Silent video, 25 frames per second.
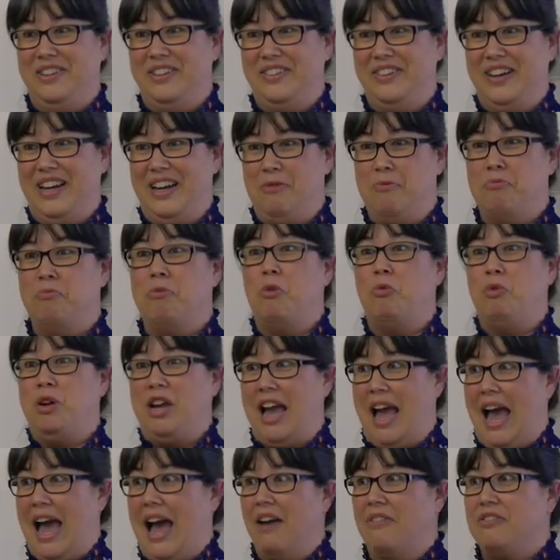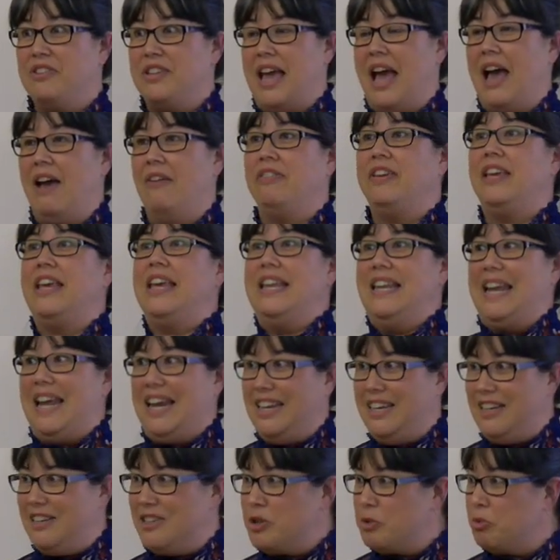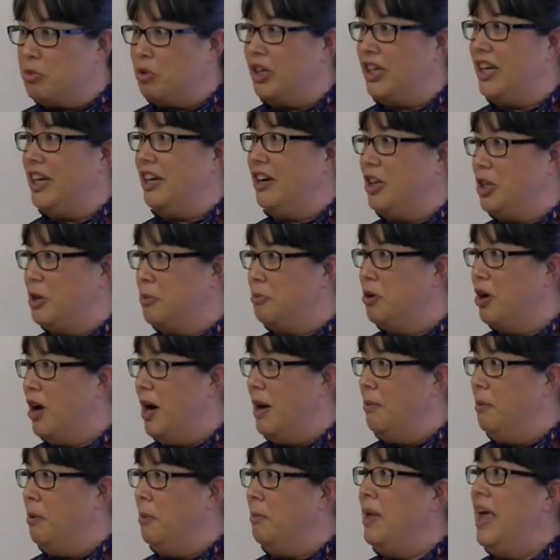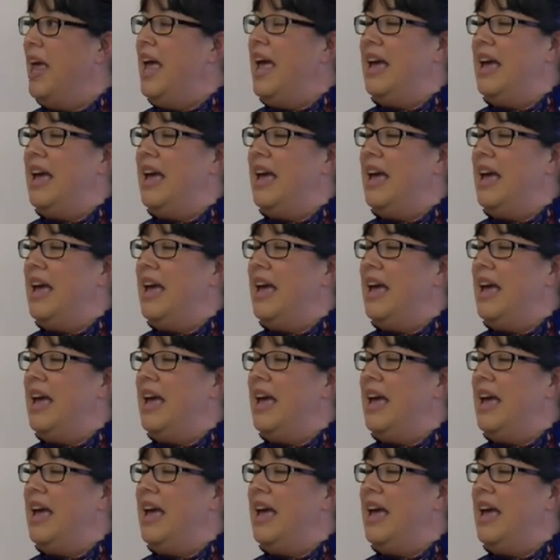Right? But we have to have Canadians working on the problem